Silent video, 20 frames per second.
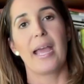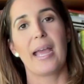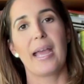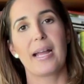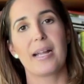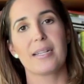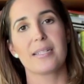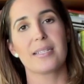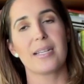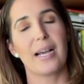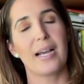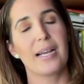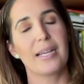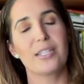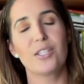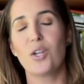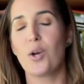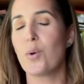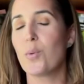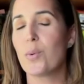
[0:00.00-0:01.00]
and I
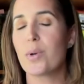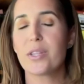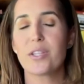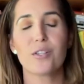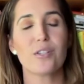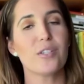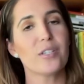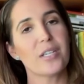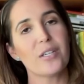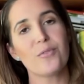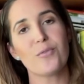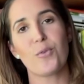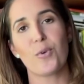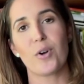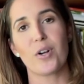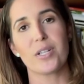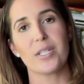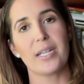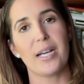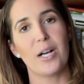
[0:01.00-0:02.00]
know what they're looking
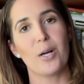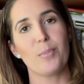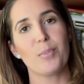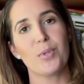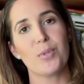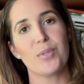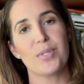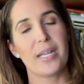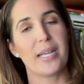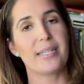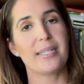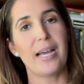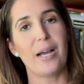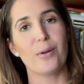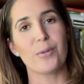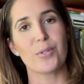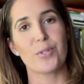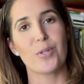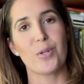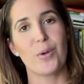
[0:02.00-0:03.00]
for to help you stand
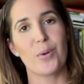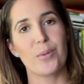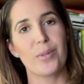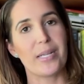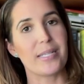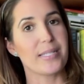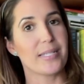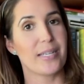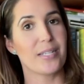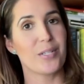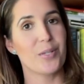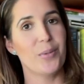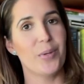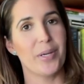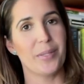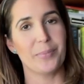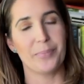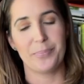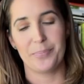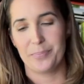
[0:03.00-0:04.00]
out. So let's get to it.